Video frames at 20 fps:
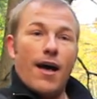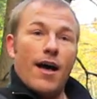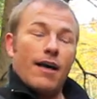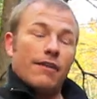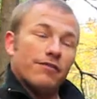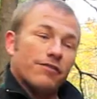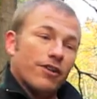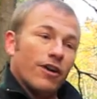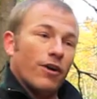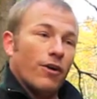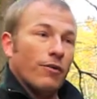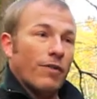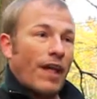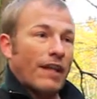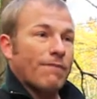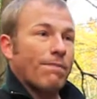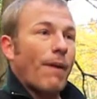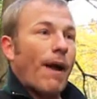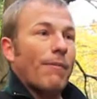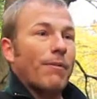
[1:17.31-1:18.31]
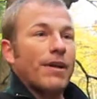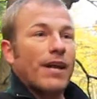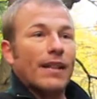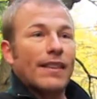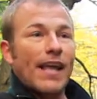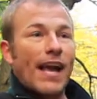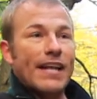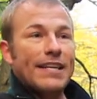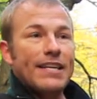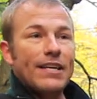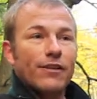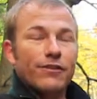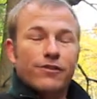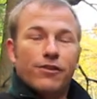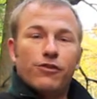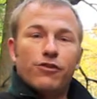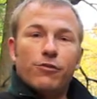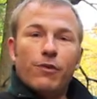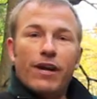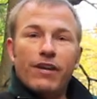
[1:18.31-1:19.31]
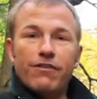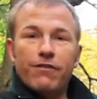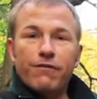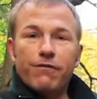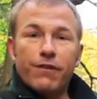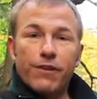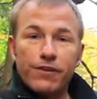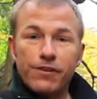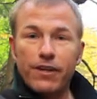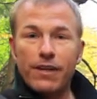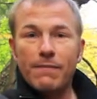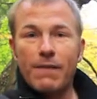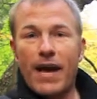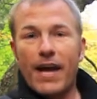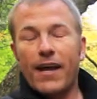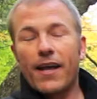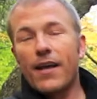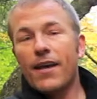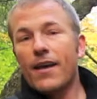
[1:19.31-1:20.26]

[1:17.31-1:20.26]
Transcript: So that's probably not the ideal situation for a sling bag,